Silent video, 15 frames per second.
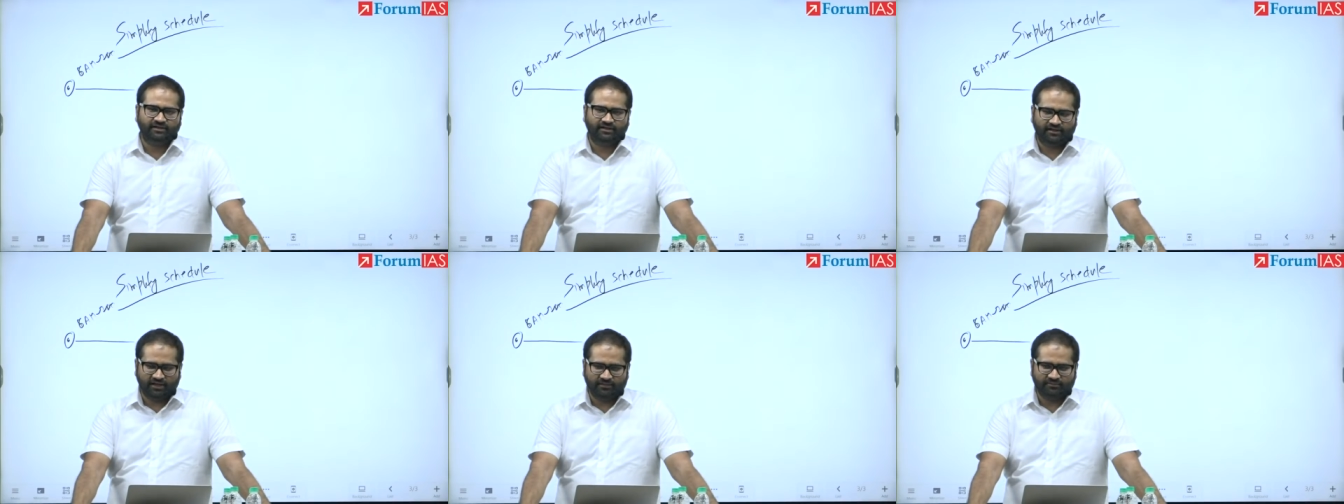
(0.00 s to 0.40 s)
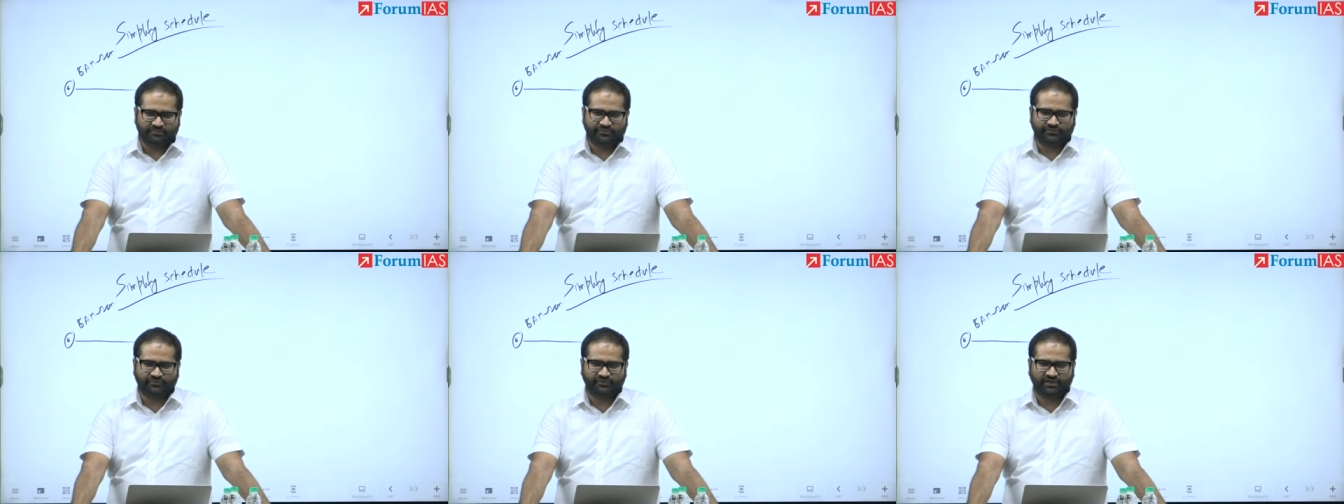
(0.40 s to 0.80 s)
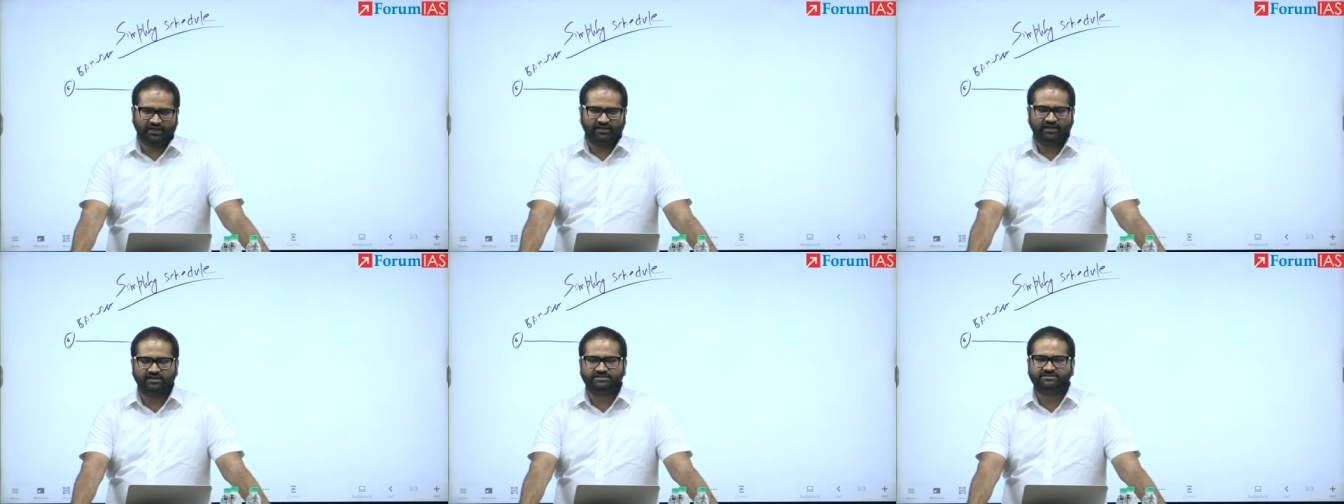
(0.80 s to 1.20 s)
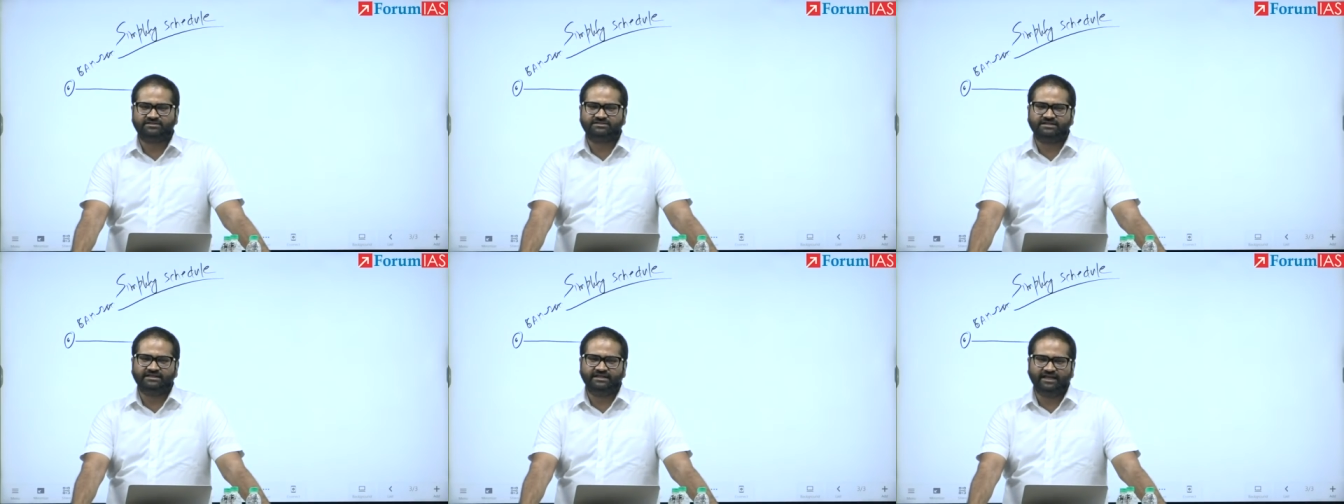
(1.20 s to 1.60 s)
comes and hits
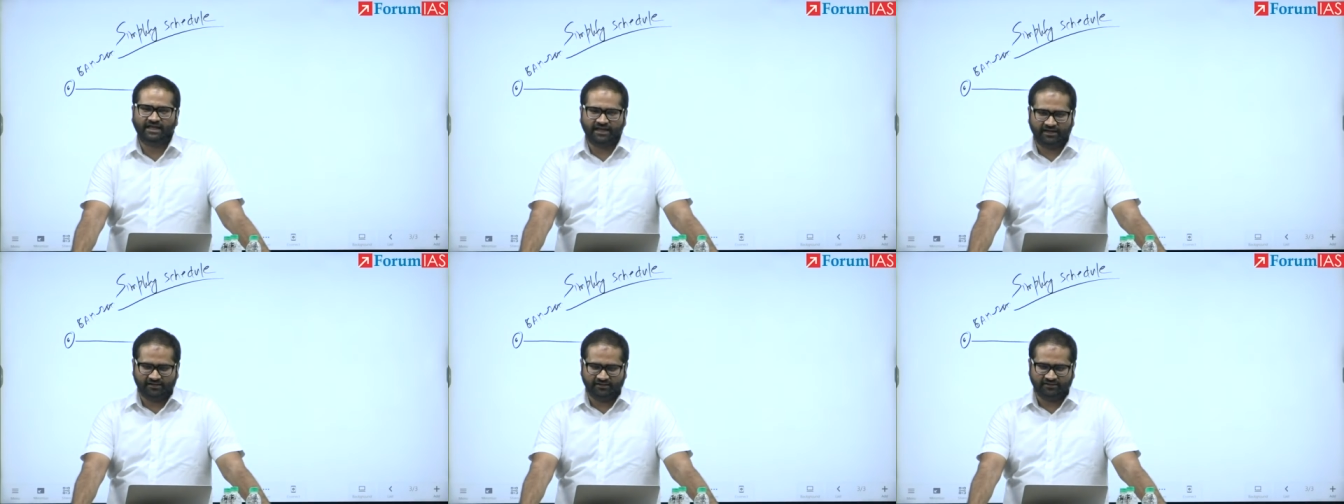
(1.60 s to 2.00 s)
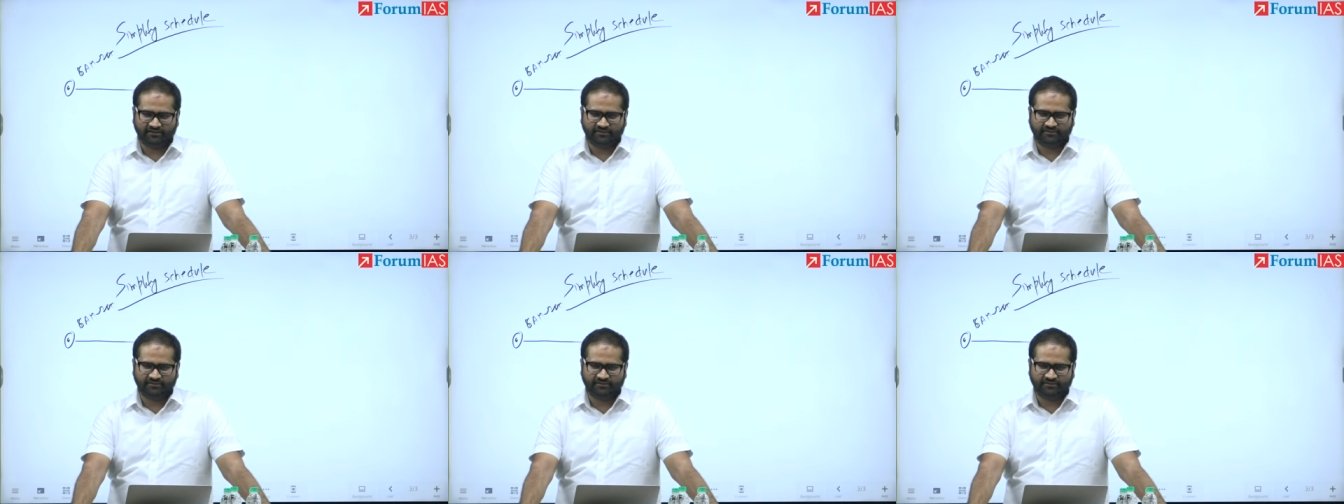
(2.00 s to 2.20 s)
us in the head